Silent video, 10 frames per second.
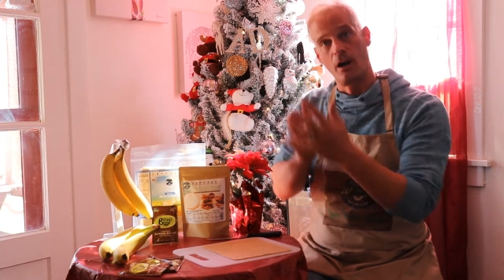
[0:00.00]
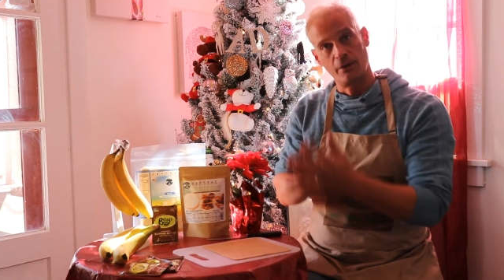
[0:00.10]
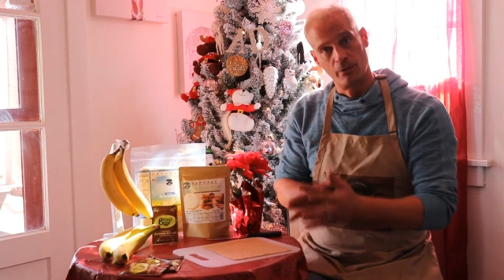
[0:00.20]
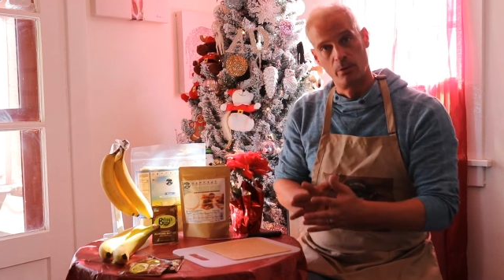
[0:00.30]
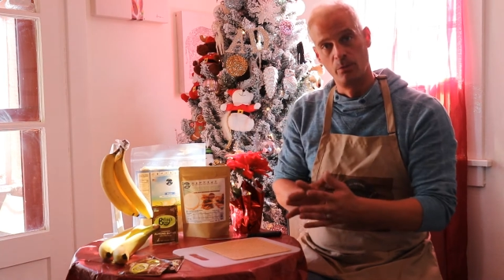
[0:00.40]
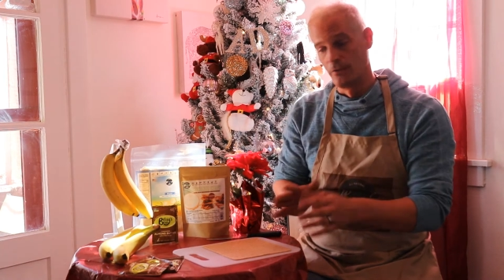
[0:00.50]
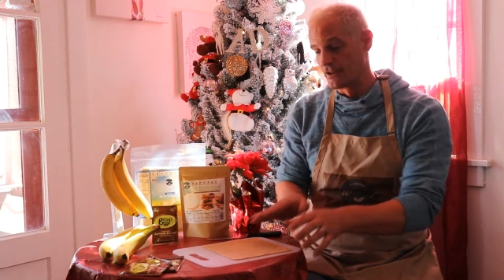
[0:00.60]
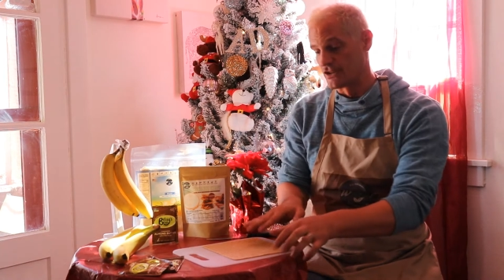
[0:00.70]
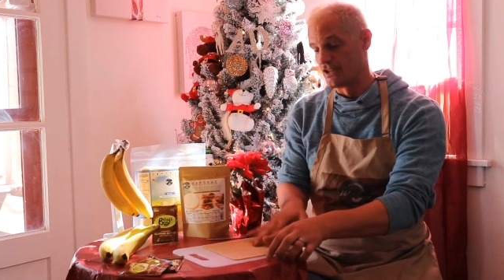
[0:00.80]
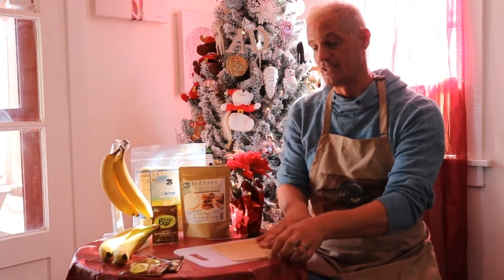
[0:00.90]
you'll remove a
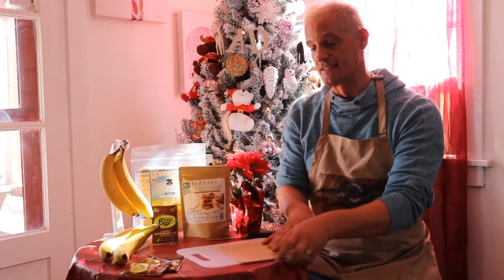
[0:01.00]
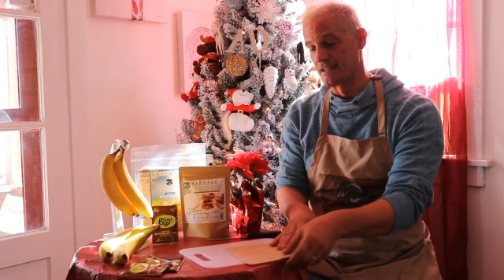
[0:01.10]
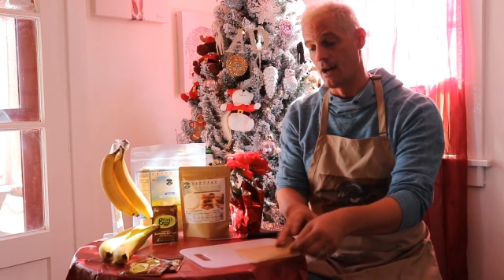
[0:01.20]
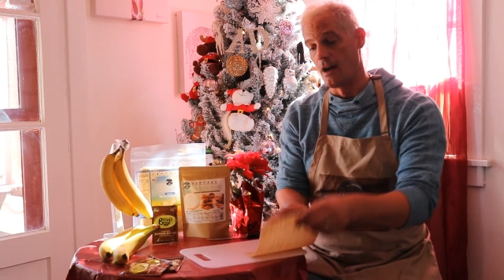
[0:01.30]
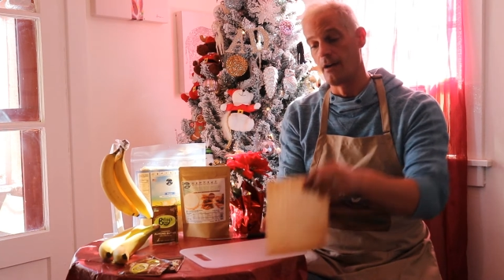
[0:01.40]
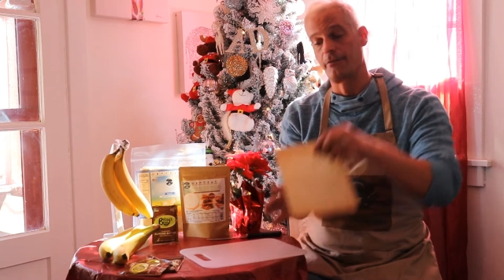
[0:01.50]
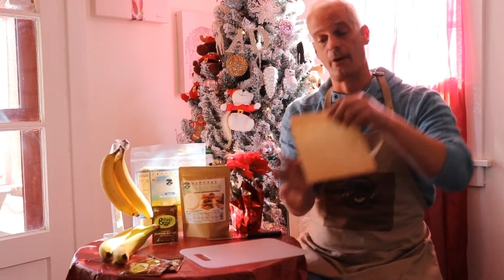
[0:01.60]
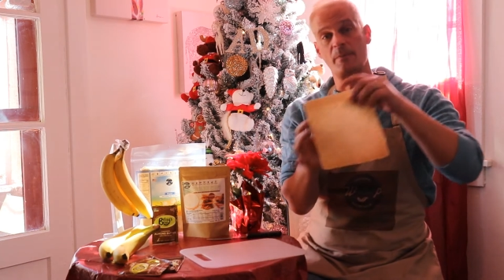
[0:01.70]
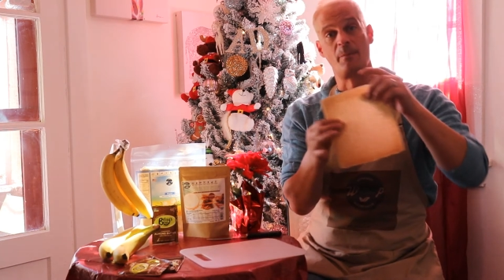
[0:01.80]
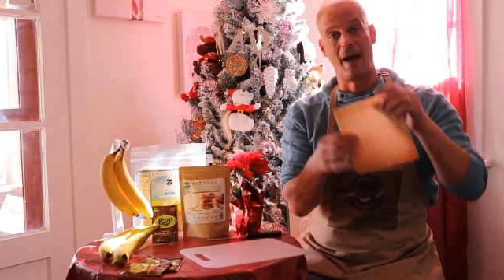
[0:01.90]
sheet
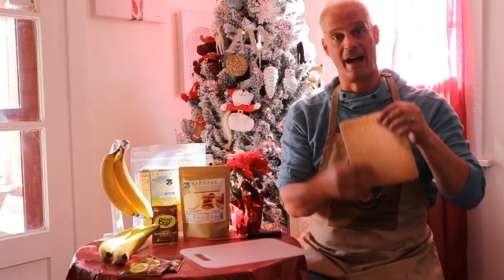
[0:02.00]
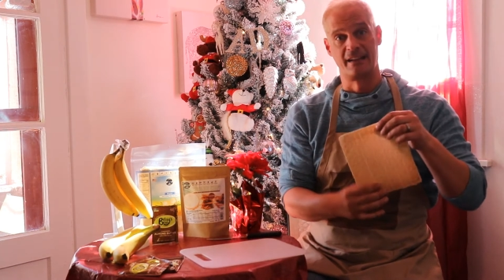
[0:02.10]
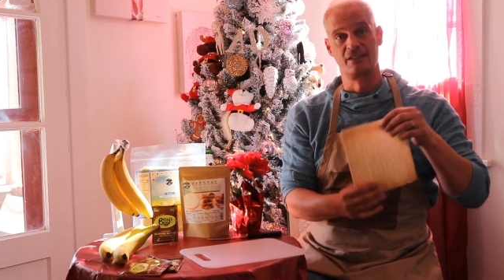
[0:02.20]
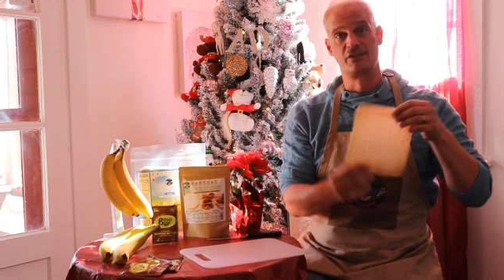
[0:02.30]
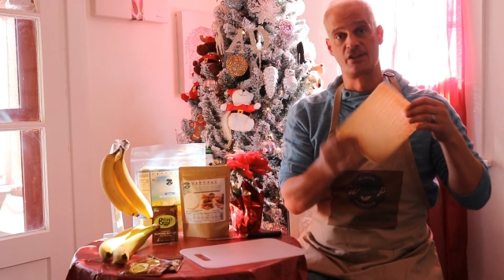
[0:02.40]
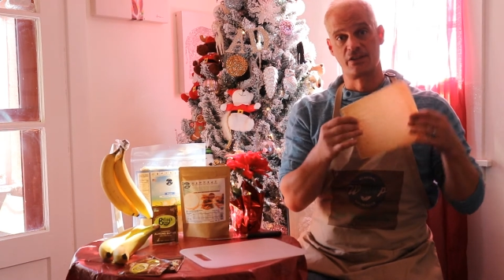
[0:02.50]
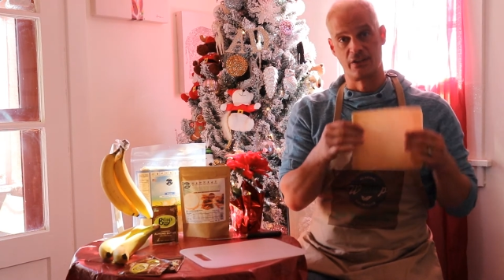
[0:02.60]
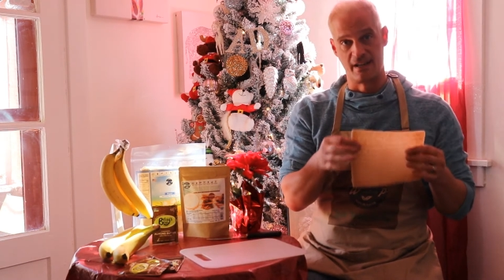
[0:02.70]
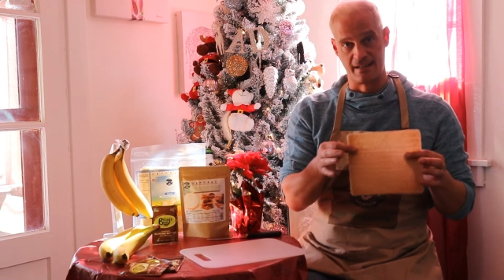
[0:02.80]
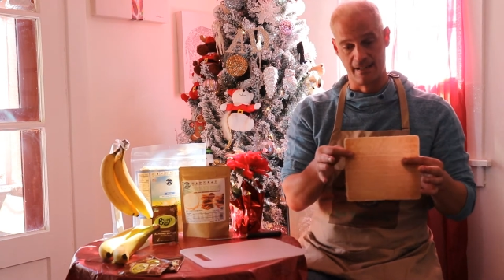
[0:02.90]
from the package, just
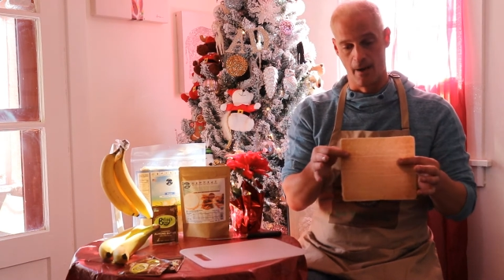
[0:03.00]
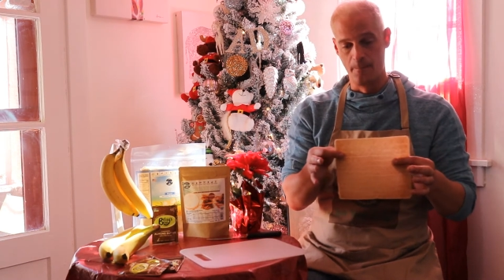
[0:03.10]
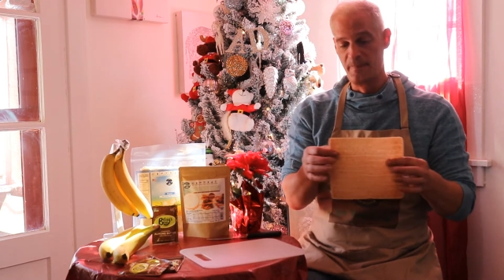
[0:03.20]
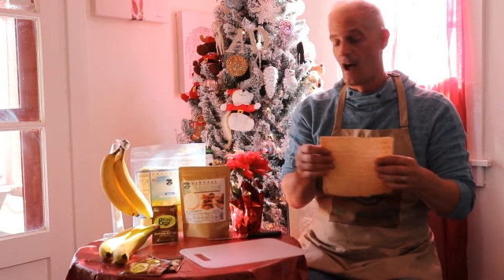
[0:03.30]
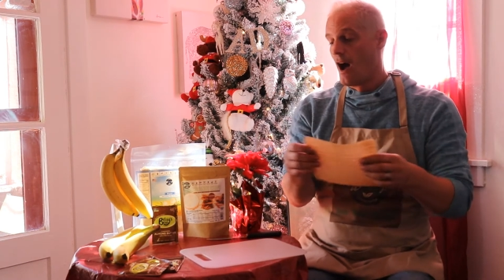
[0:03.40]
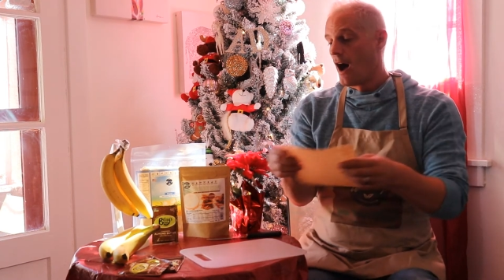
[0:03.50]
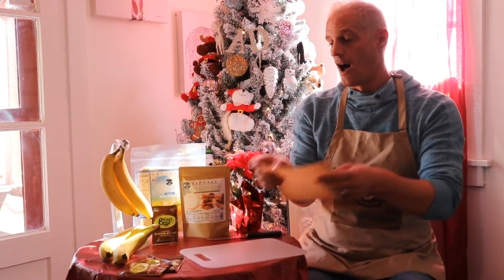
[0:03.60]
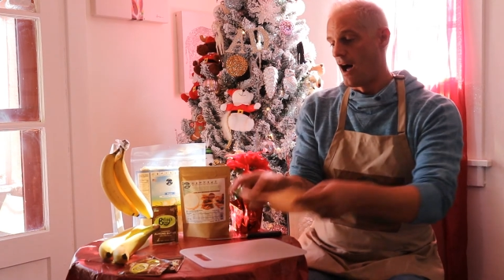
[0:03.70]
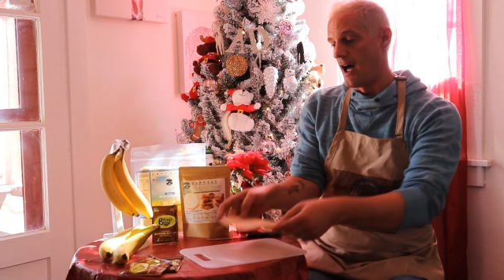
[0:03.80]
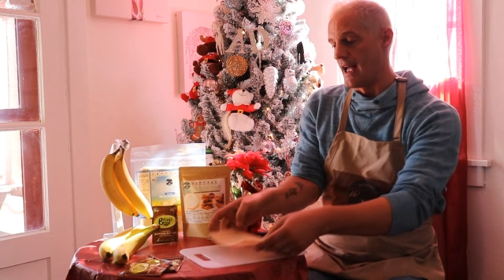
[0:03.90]
like so,
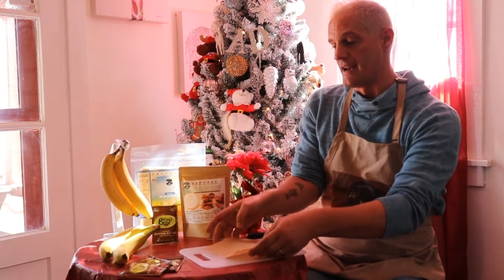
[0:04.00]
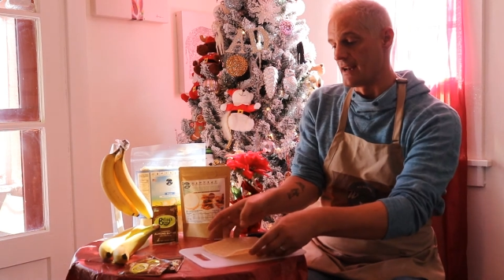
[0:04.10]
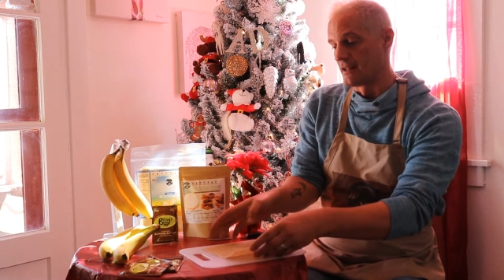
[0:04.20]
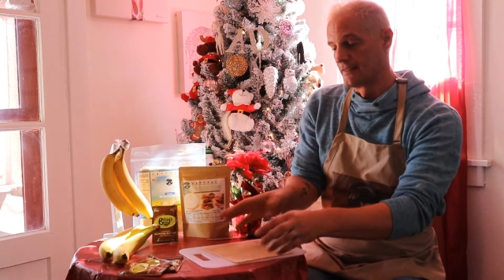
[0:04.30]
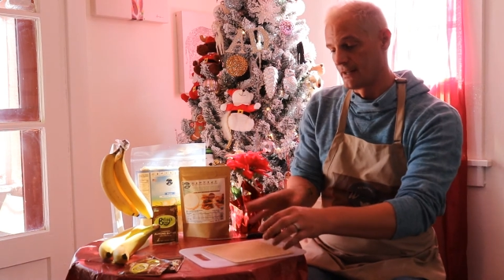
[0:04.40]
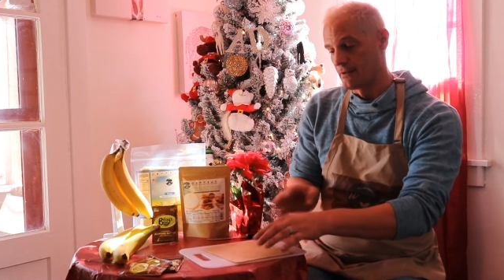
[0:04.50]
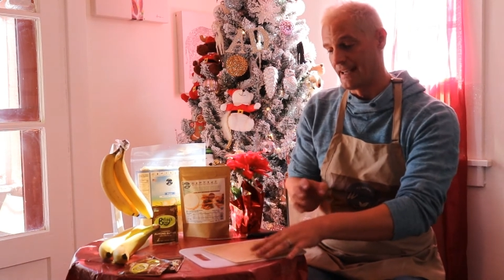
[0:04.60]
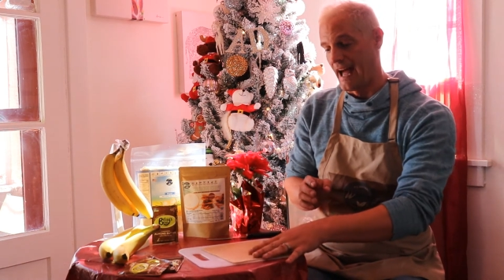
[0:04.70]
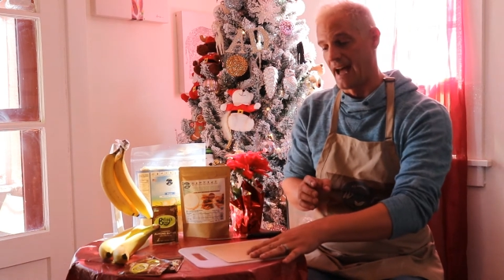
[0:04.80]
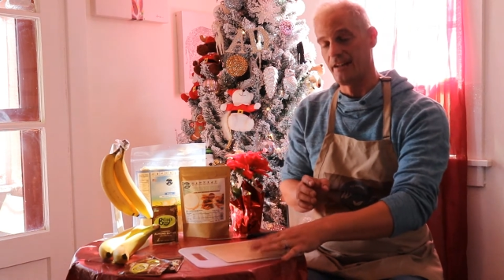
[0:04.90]
and
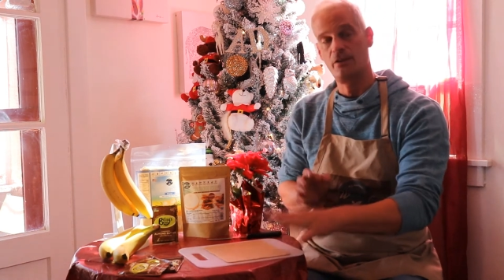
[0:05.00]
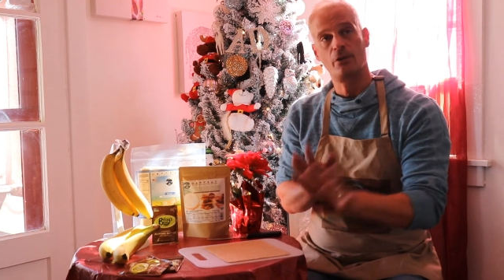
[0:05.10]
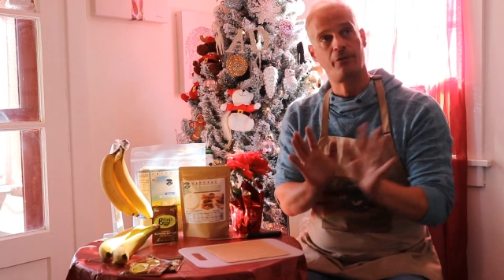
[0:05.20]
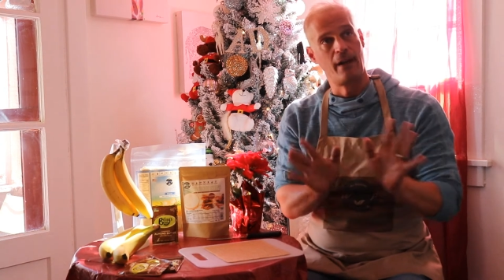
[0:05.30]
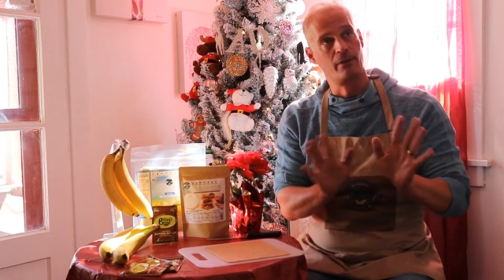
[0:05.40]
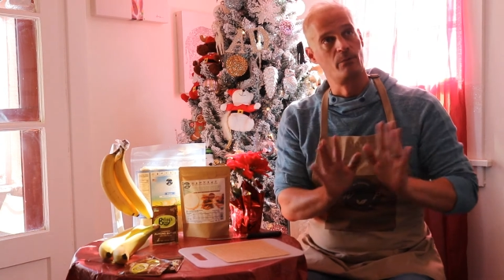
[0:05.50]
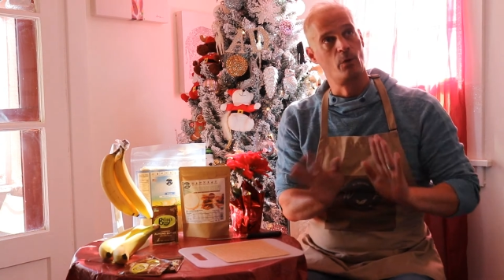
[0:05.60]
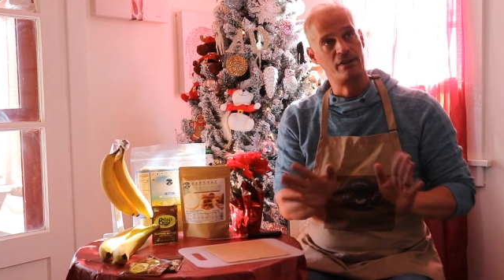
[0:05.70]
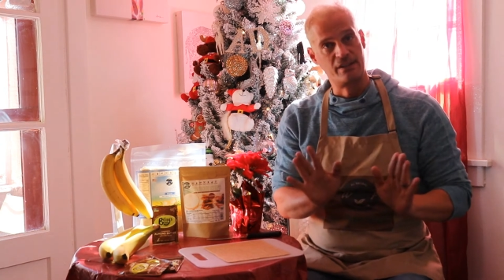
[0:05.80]
literally adding your favorite moist